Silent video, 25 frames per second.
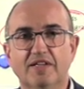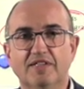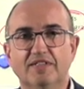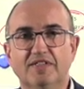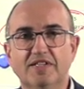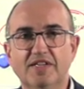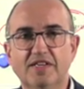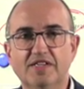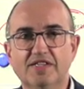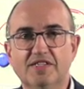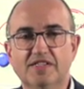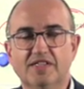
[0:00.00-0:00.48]

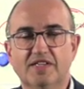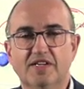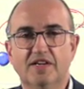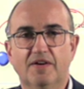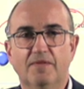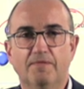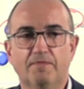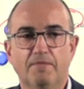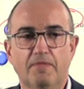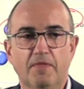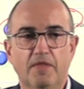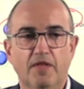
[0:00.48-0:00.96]
this
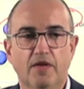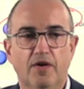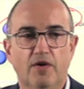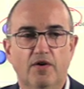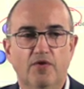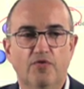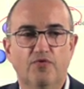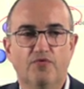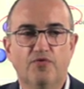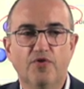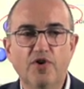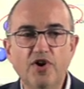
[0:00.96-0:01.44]

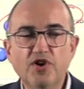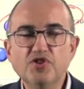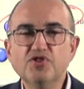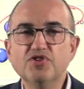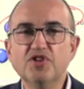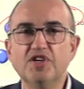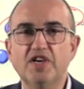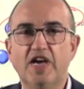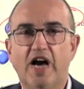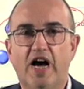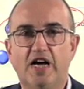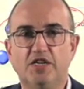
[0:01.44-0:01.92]
first
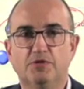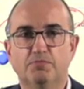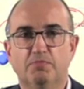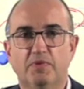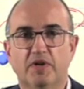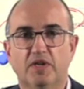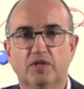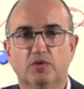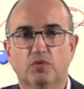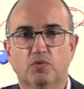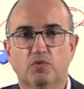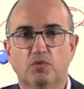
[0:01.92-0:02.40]
key
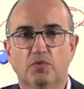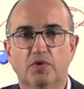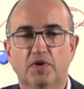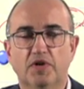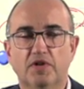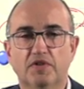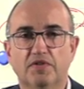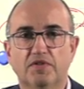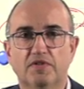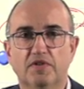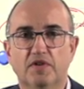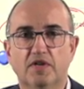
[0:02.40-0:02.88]
aspect
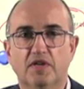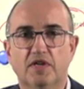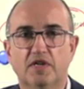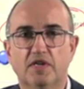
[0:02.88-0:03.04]
with